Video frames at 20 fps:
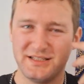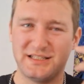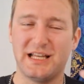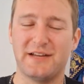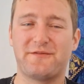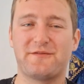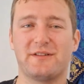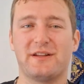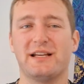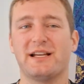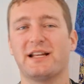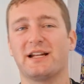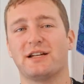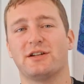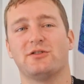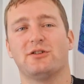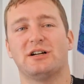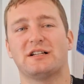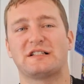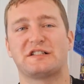Definitely get a
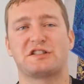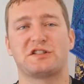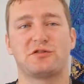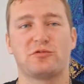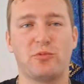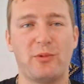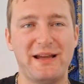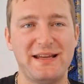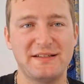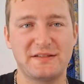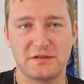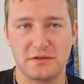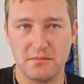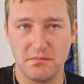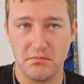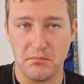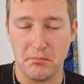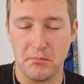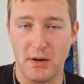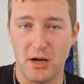nice sweet
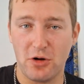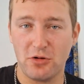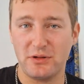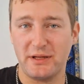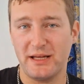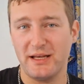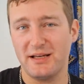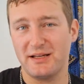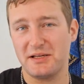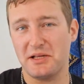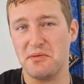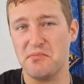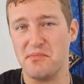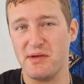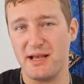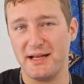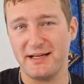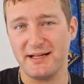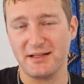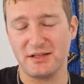malt hit
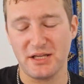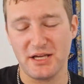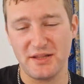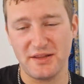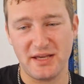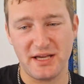immediately